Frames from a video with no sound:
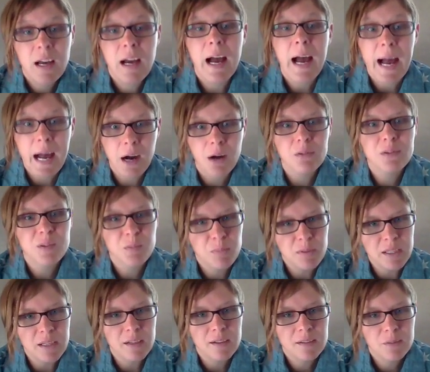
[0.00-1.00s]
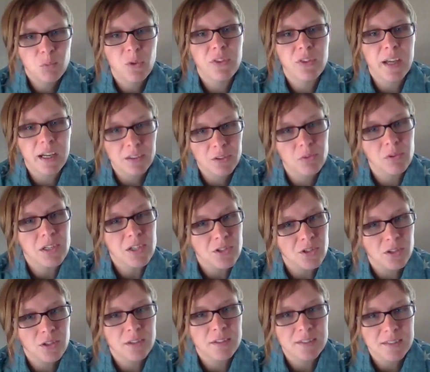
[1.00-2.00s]
how to be what that
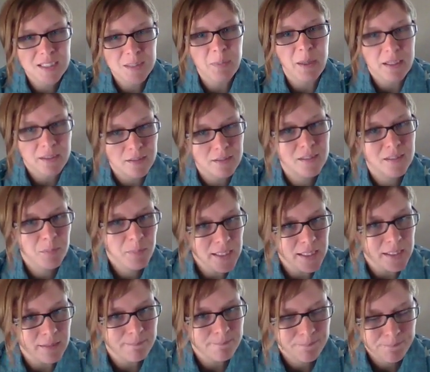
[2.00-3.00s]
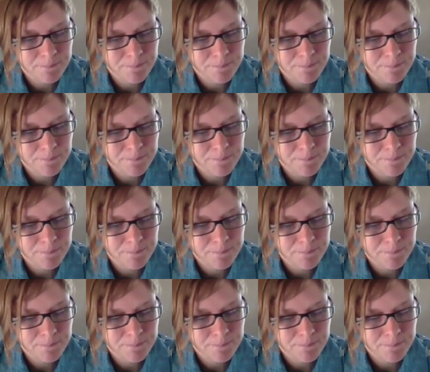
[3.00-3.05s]
creature is expected to be.